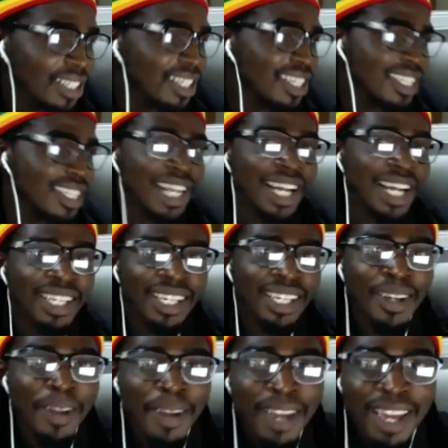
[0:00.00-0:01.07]
it's like,
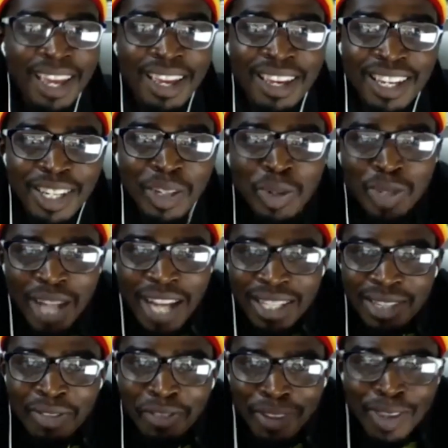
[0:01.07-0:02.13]
you know,
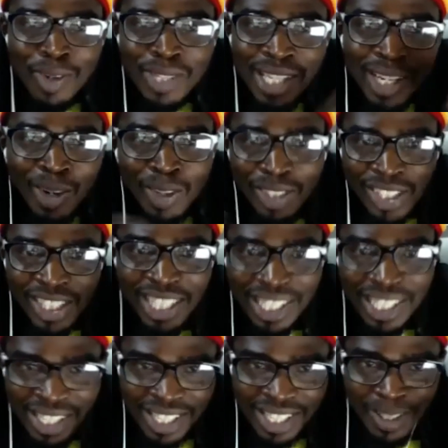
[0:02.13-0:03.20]
that guilty
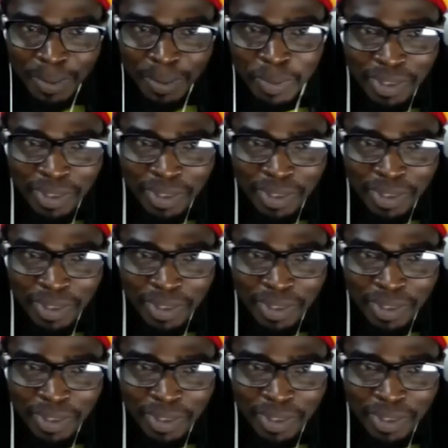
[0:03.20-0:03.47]
conscience.